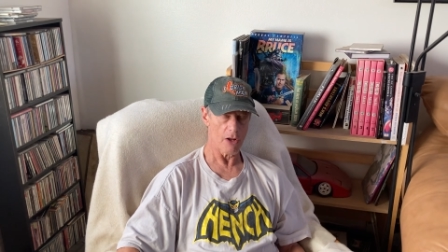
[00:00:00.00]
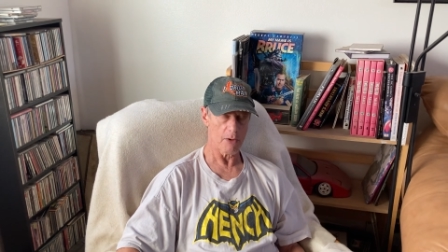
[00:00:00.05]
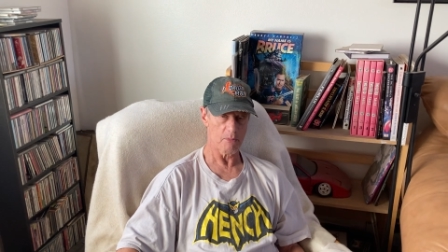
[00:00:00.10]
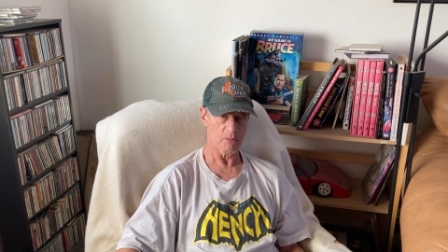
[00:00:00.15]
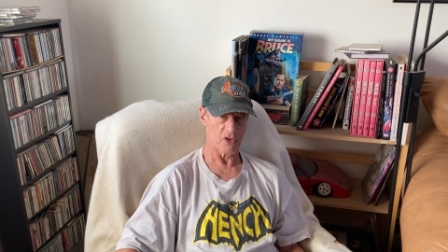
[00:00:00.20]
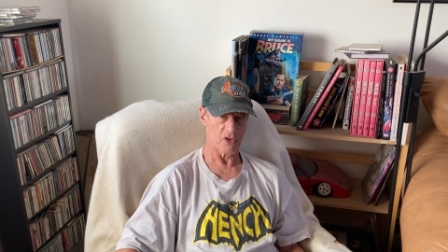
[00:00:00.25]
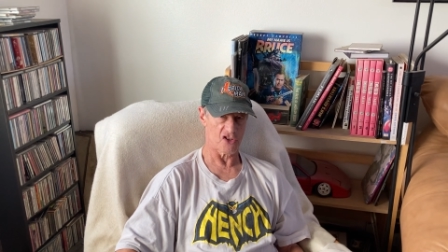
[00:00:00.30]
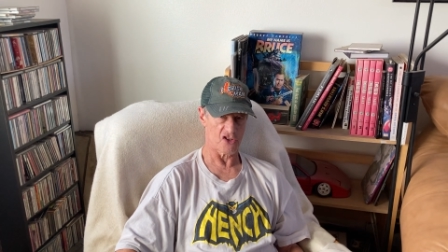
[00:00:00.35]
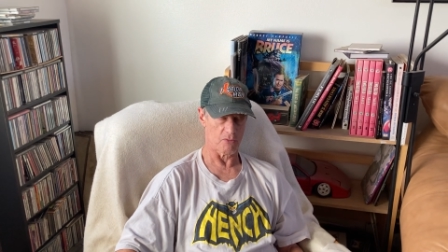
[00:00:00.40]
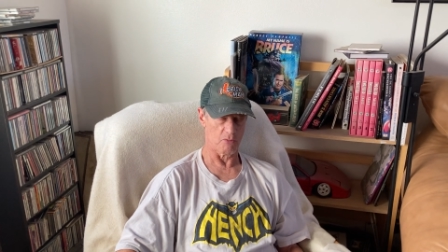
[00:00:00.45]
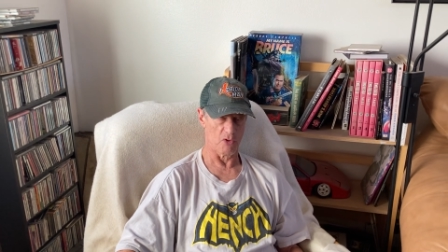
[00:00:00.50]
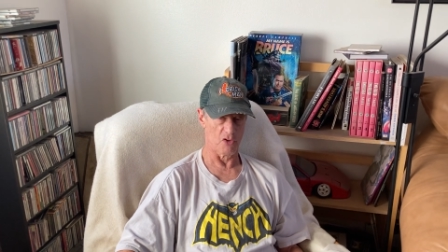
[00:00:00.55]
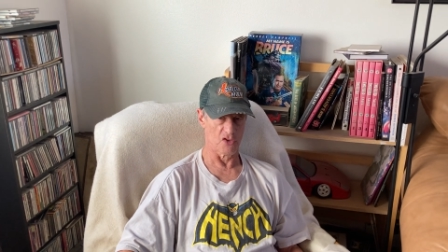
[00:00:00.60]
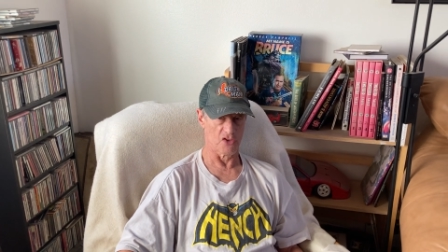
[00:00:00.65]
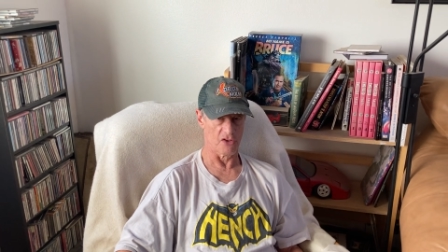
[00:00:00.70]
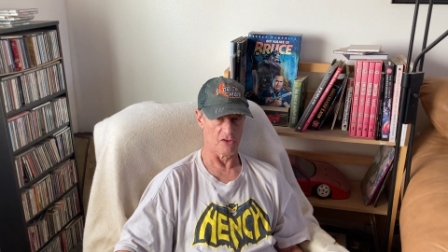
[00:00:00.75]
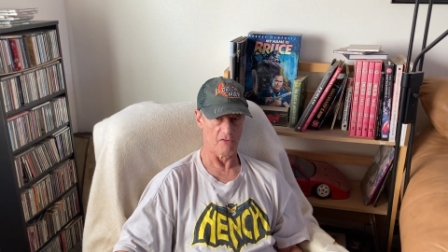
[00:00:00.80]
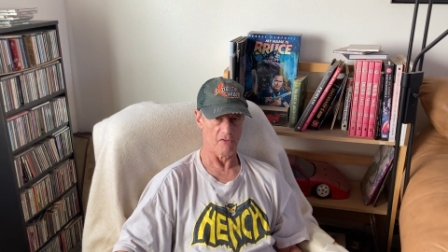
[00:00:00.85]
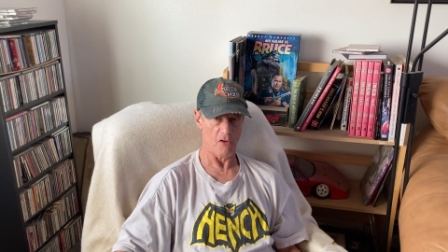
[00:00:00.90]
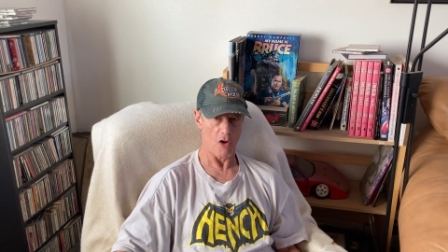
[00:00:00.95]
the
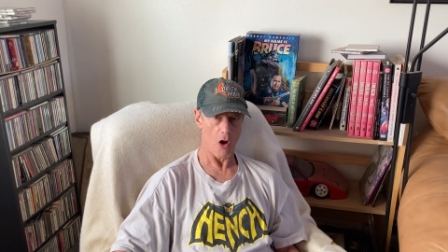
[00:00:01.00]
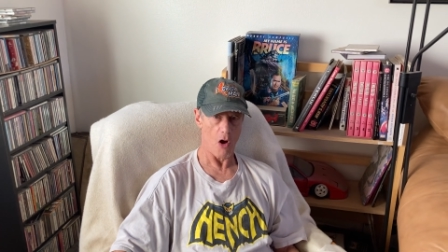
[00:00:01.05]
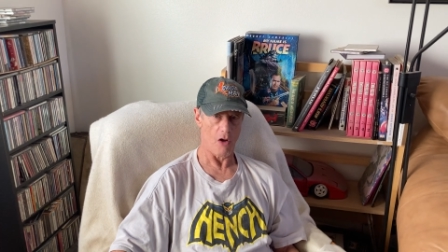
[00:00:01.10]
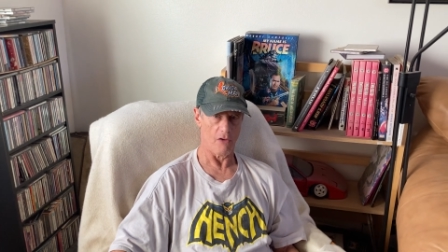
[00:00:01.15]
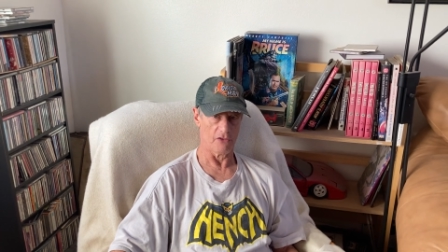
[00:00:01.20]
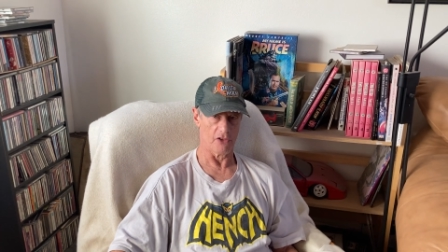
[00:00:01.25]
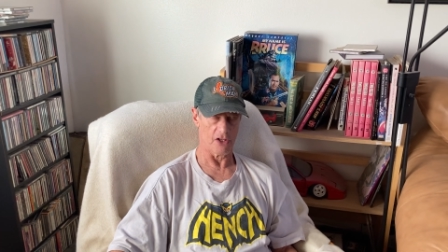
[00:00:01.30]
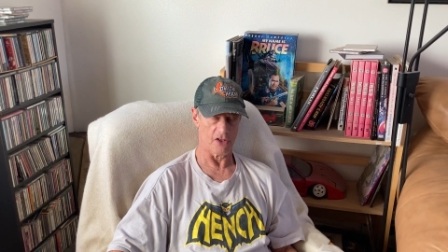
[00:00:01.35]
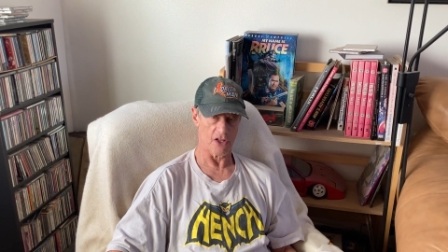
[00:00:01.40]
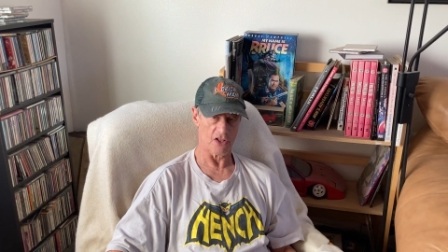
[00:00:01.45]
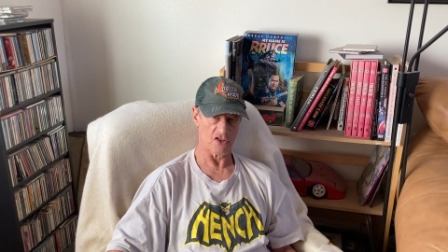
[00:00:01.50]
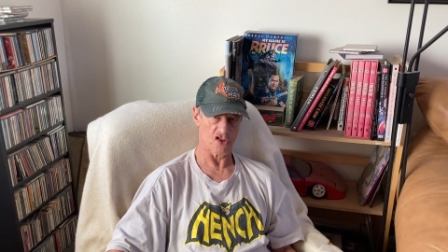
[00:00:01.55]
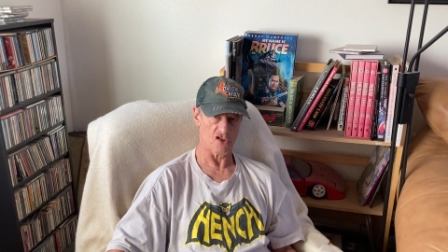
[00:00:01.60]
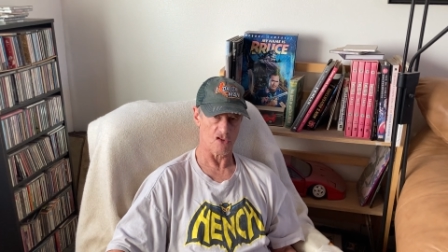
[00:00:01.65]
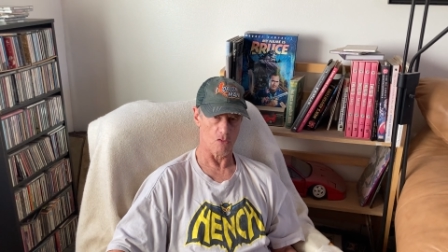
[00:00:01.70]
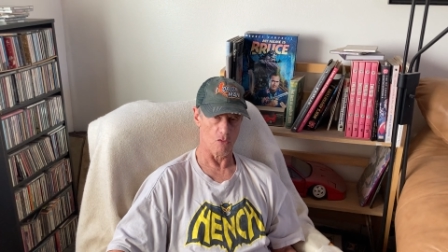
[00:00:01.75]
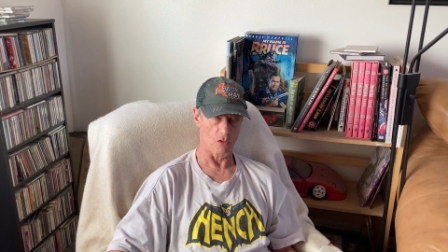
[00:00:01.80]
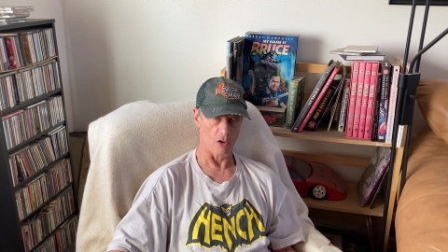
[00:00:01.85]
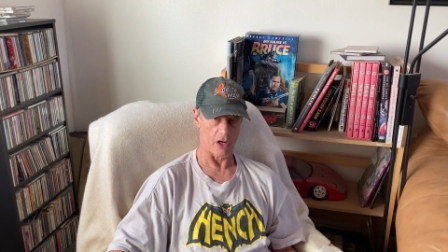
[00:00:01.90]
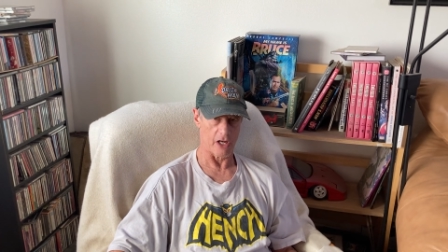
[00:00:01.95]
principles involved in the
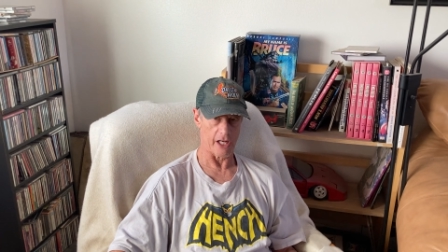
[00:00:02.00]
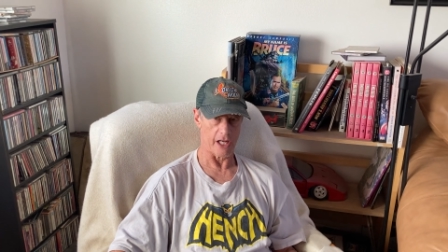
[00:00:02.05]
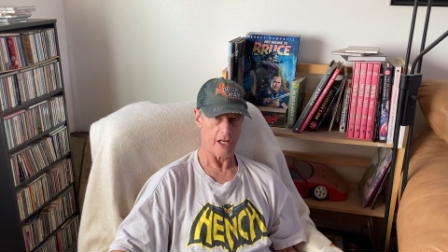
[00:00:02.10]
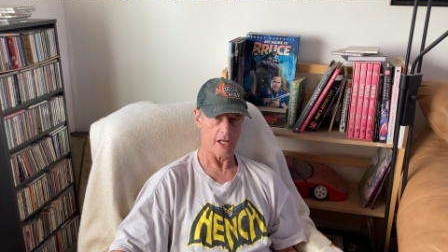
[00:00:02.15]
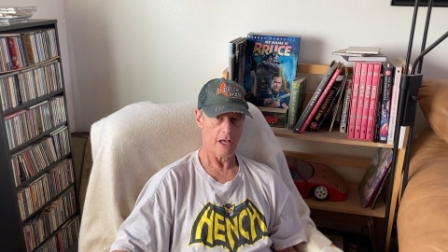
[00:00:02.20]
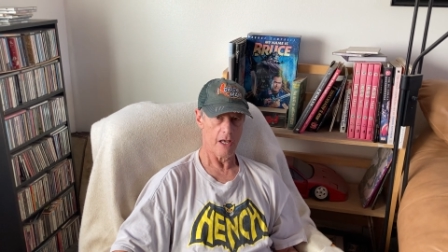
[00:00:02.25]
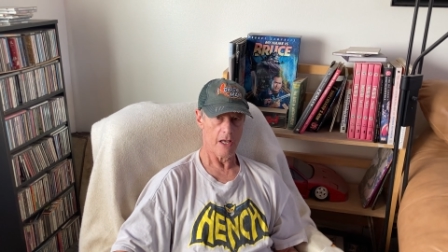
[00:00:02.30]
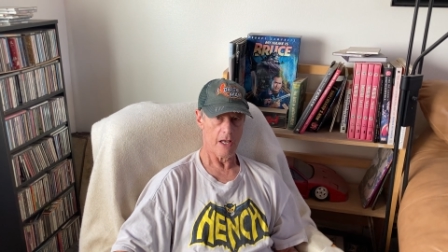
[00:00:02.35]
story